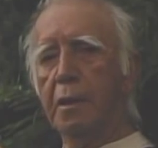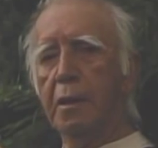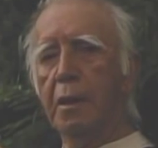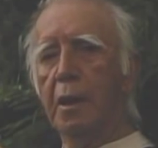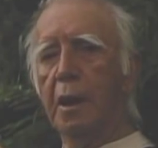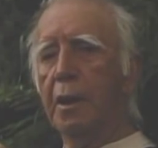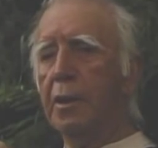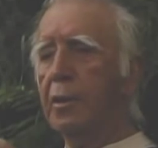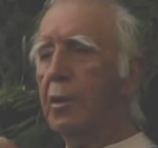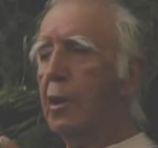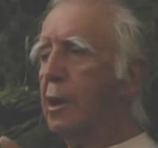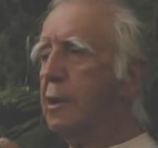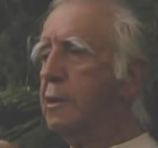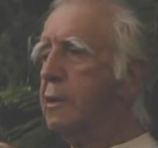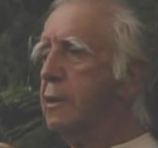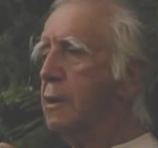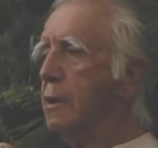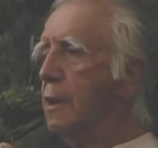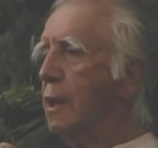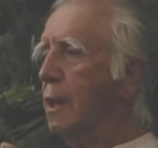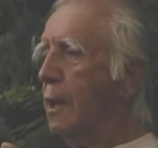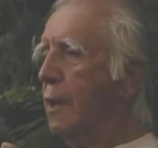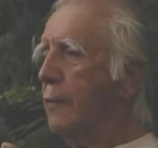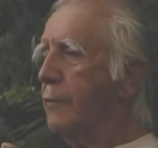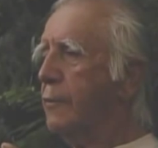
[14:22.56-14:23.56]
and not to
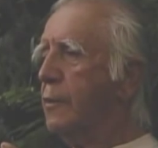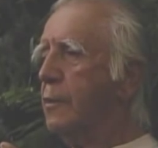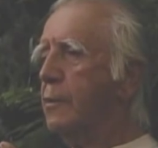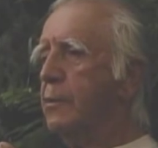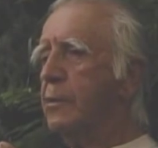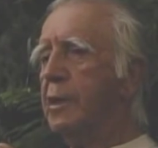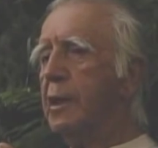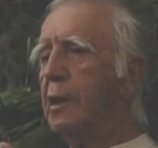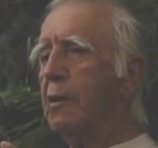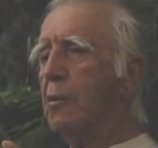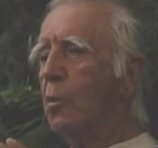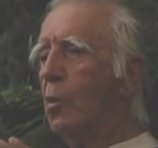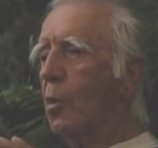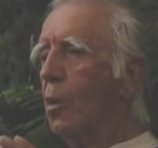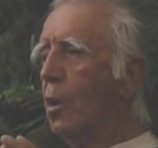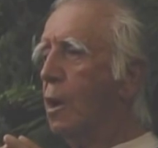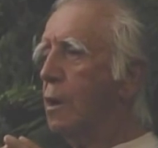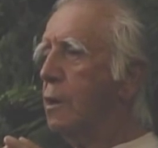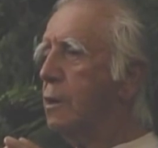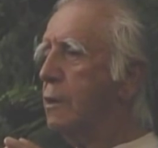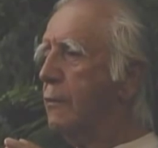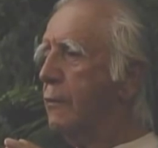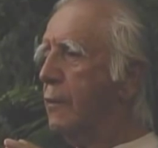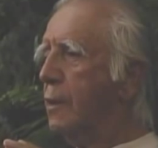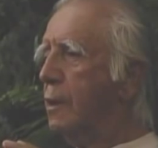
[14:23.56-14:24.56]
have to be in
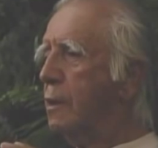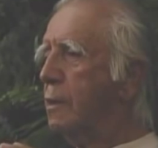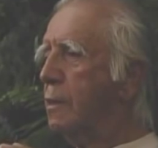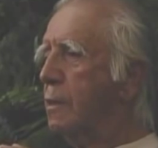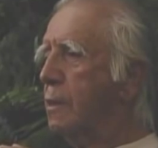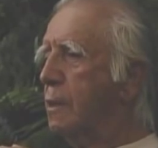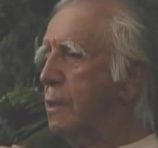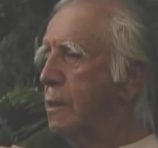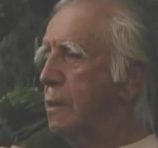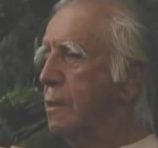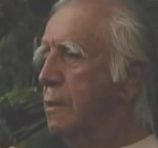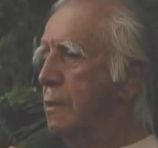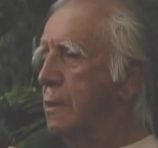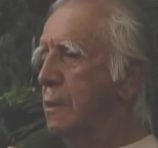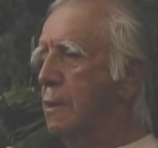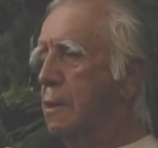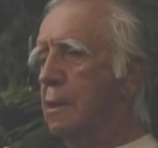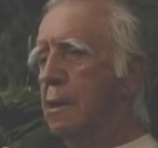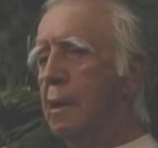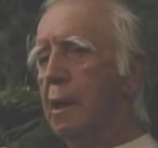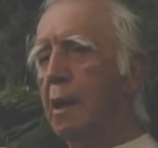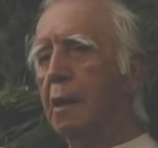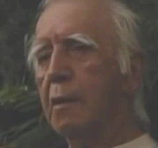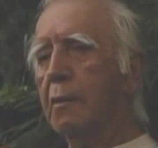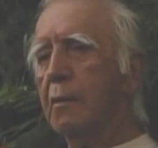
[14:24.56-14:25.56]
want of anything.
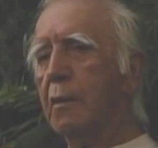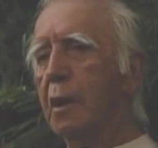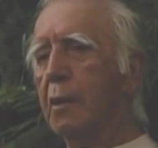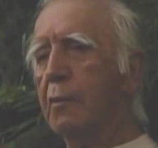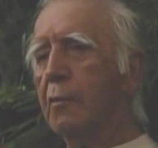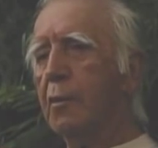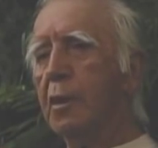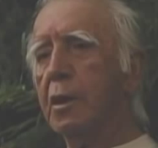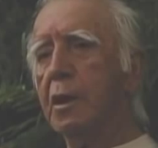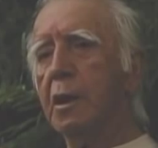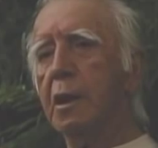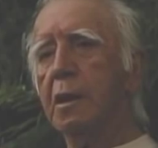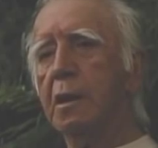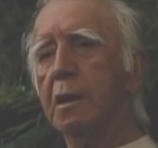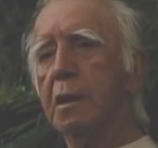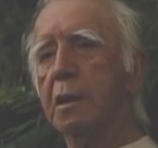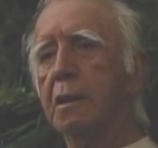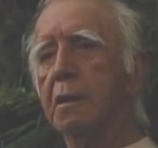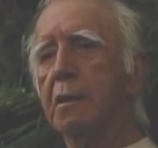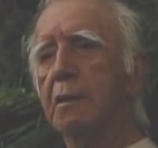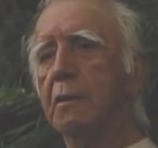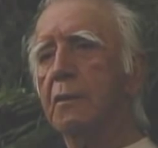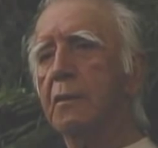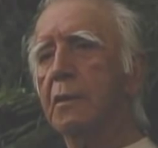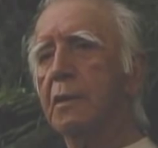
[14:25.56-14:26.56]
And we didn't.
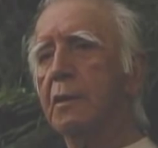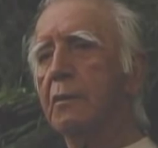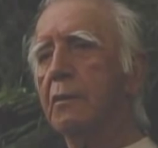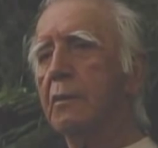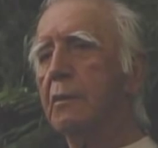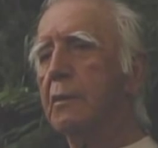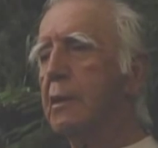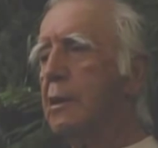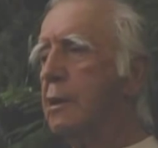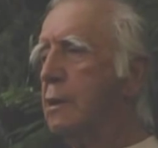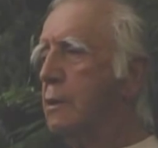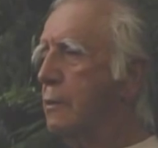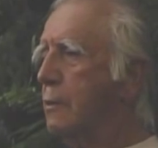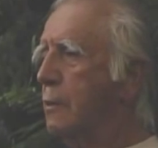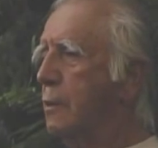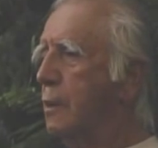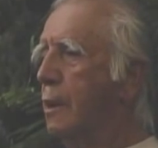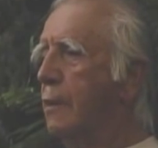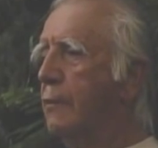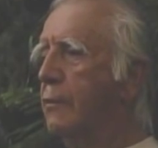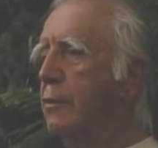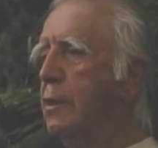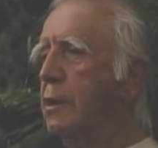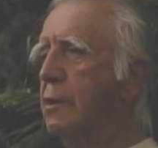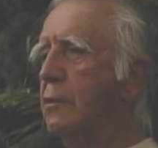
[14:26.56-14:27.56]
We were
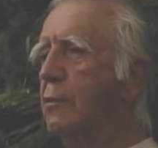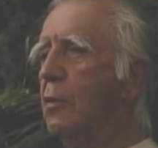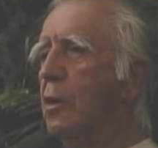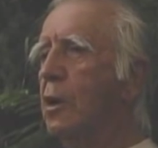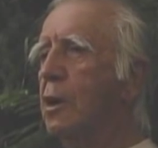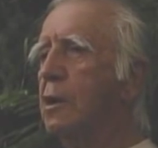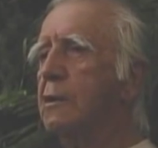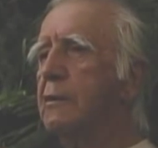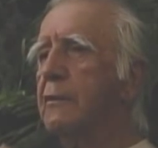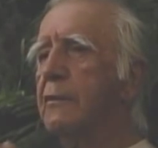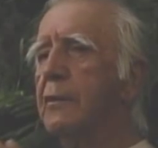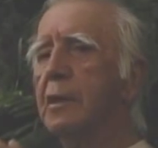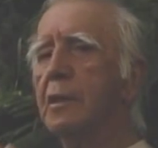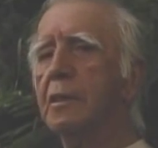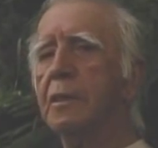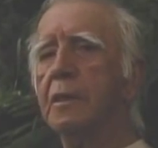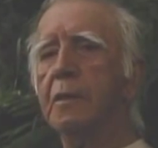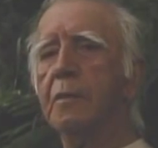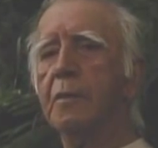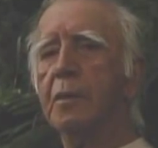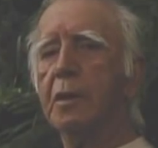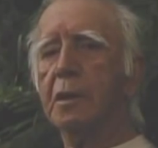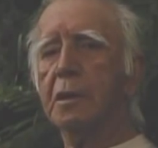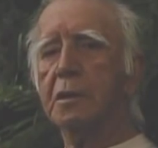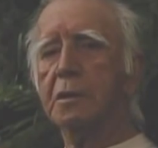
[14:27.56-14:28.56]
never in want of
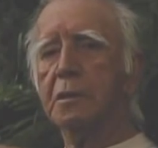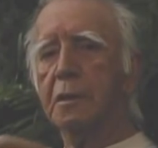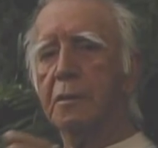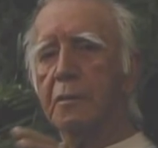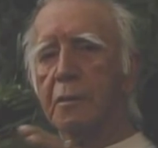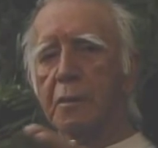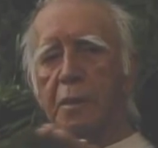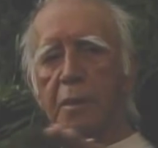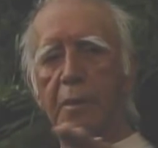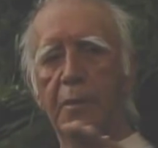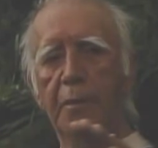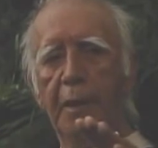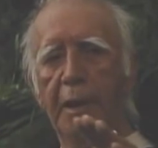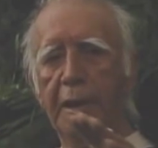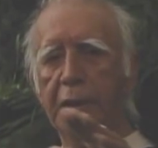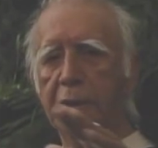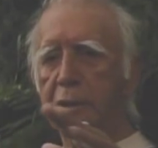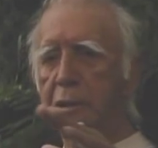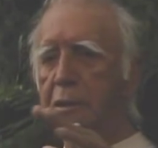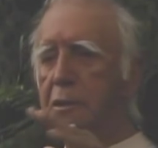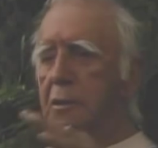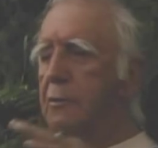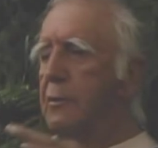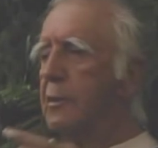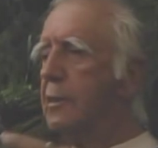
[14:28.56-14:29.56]
anything because the
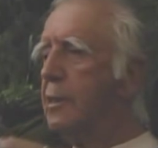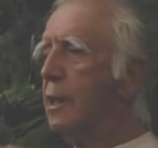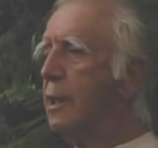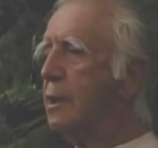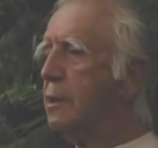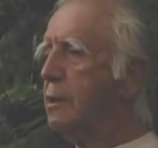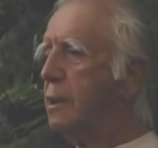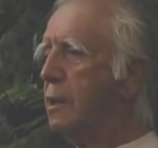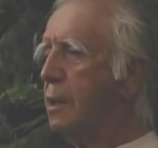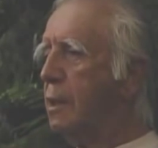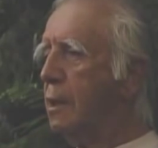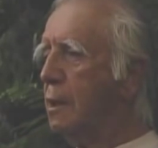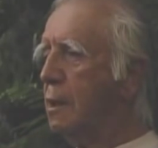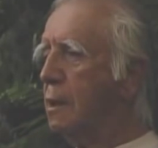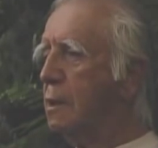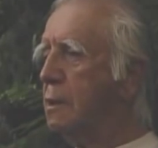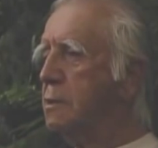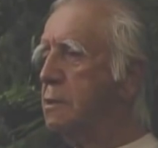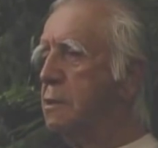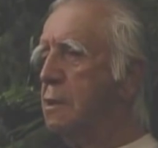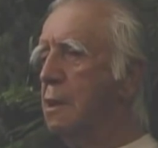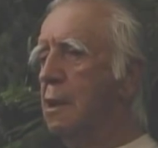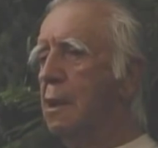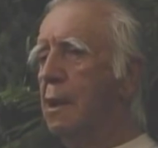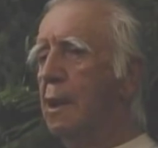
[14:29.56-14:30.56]
medicines were there to heal
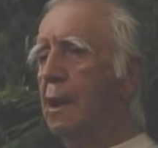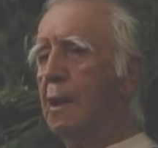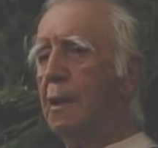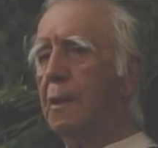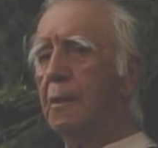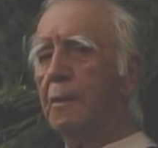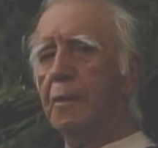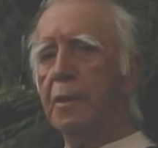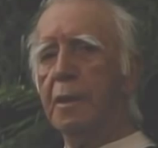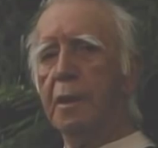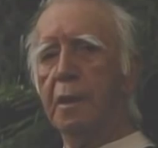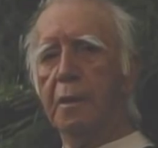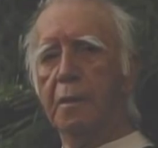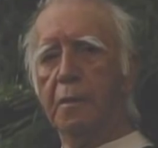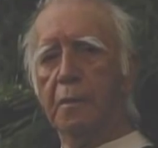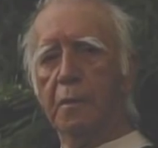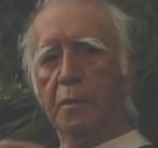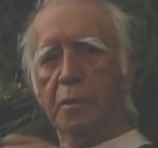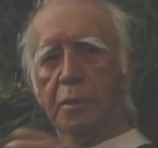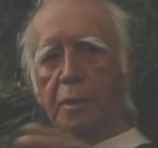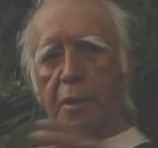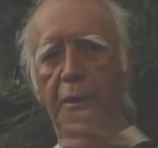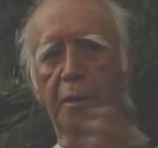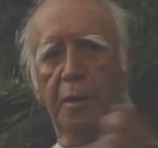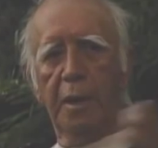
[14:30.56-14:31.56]
us, the
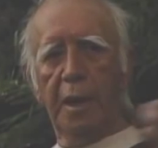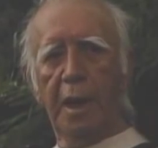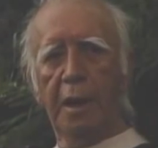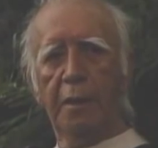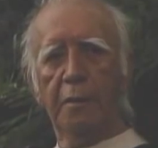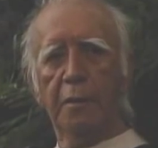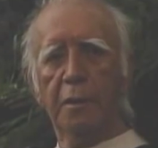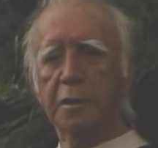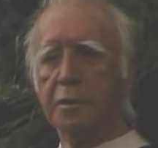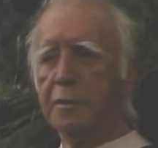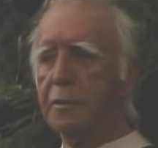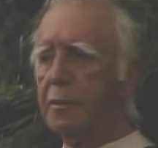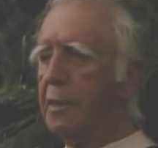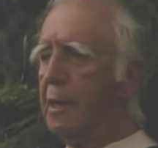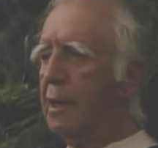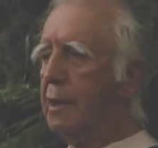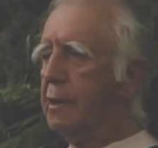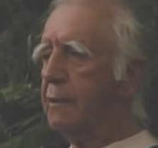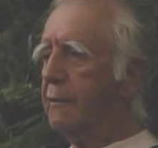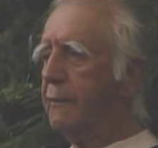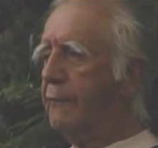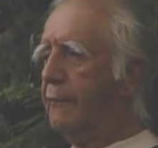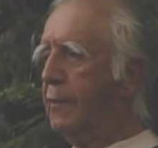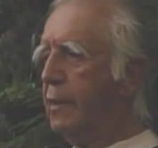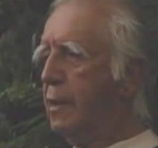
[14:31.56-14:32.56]
animals were there
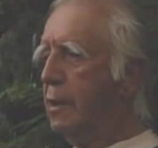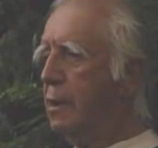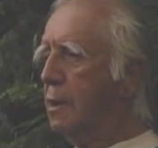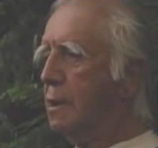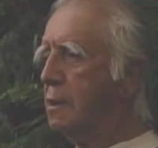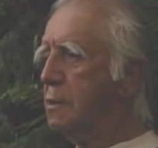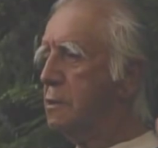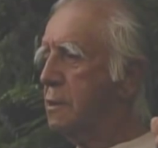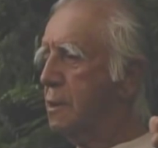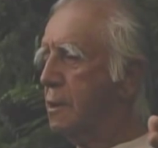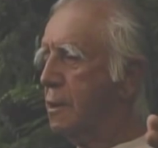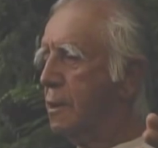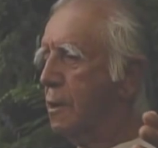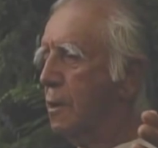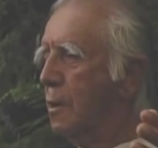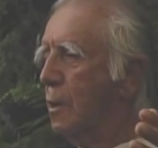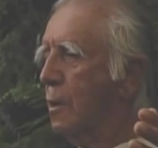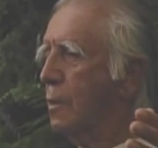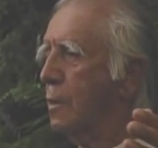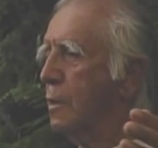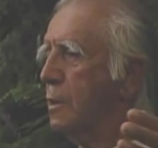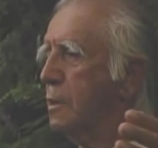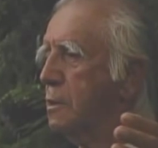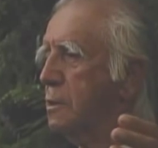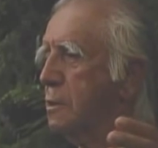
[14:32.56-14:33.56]
to feed us and
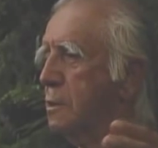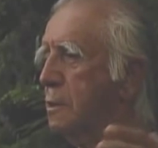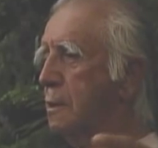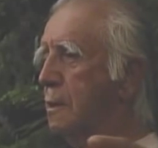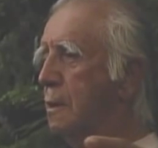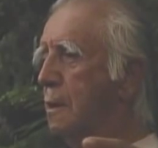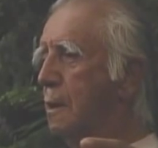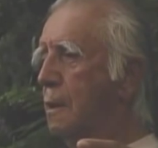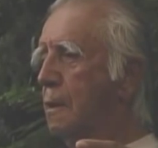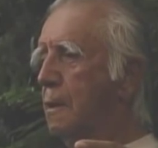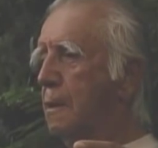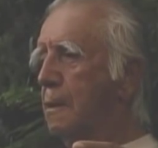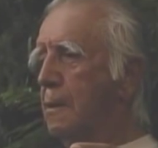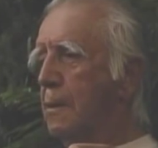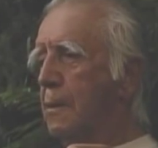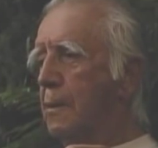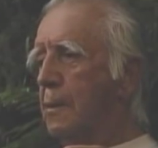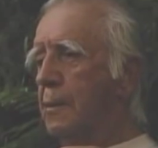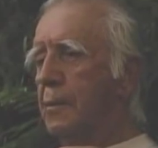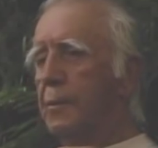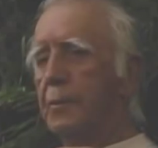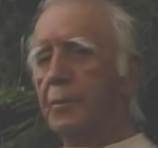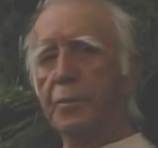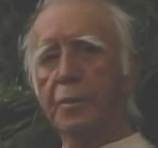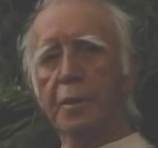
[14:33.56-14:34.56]
clothe us.
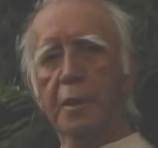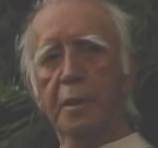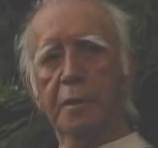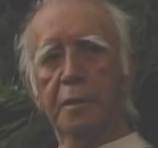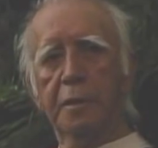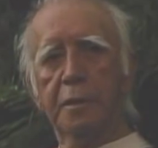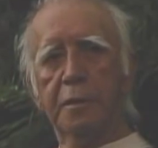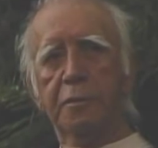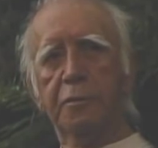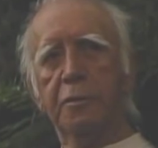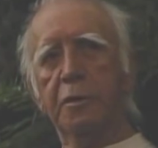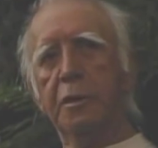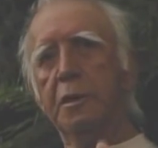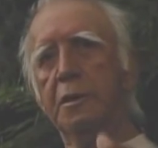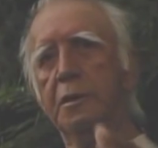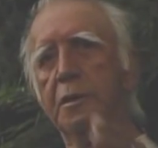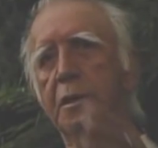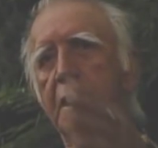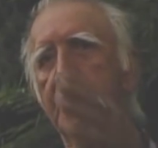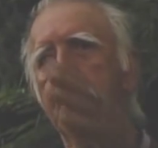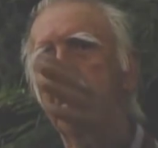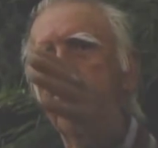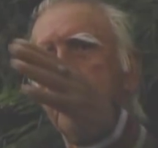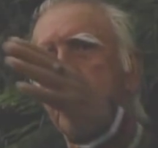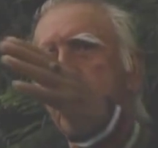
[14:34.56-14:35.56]
The trees
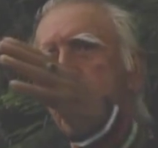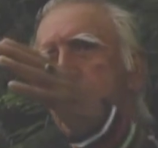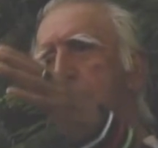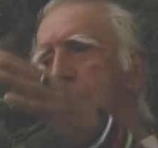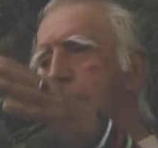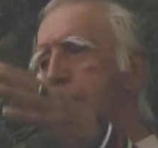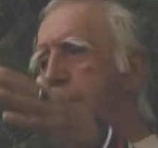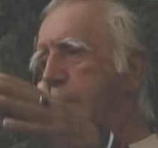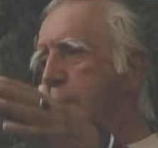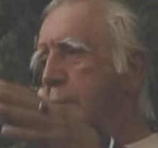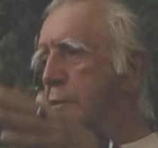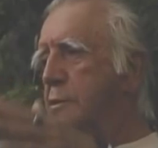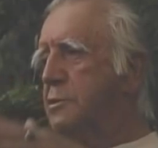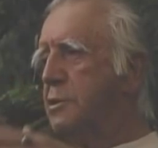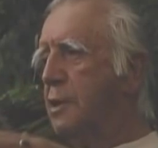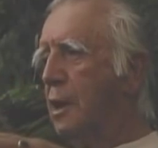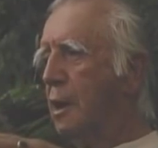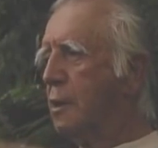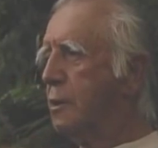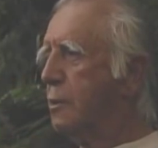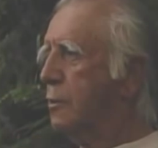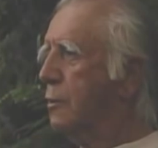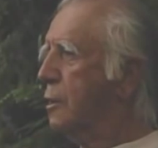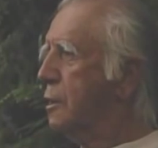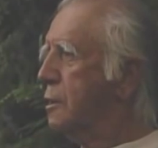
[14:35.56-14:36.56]
there were there to
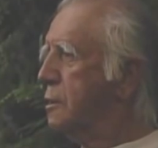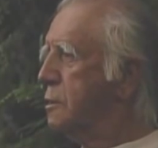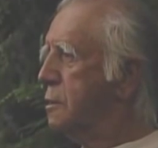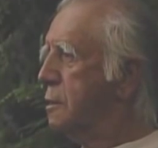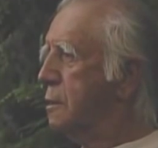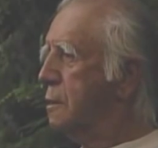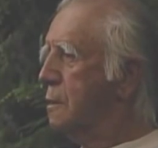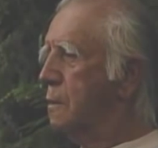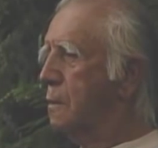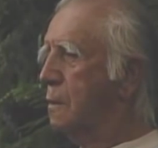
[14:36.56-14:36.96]
shelter us,